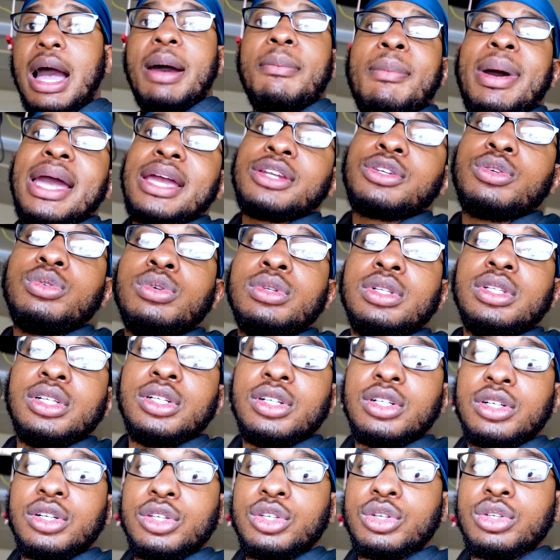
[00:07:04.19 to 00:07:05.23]
I might do a
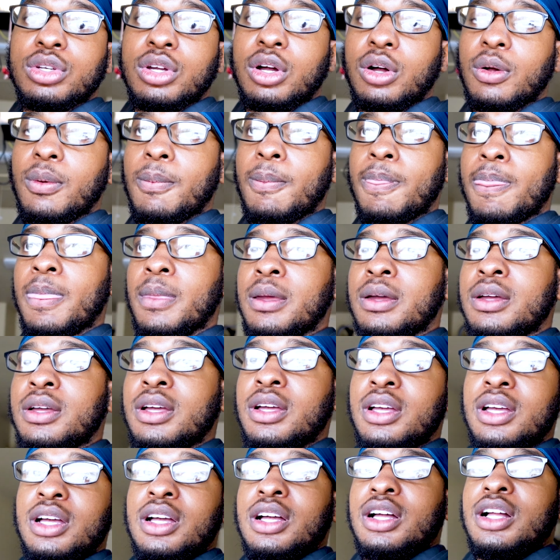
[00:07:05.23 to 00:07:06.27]
little,
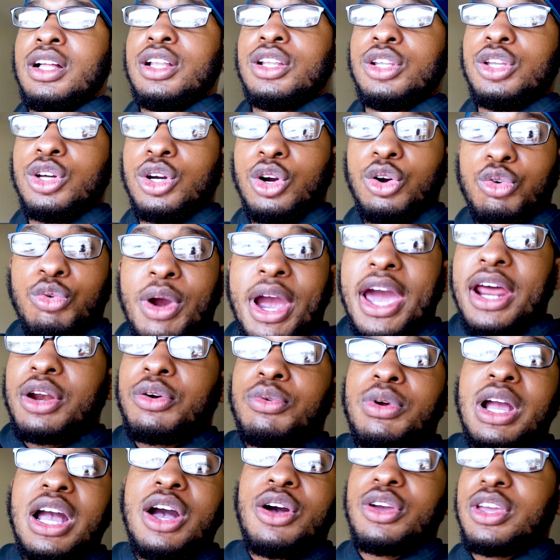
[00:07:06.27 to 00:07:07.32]
little ride
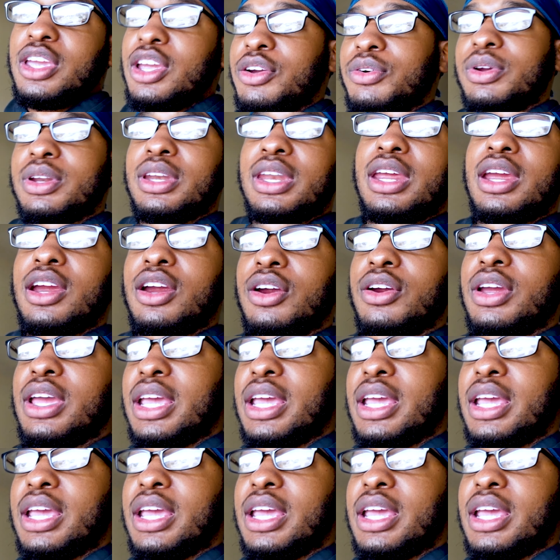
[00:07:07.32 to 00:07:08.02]
around here and there,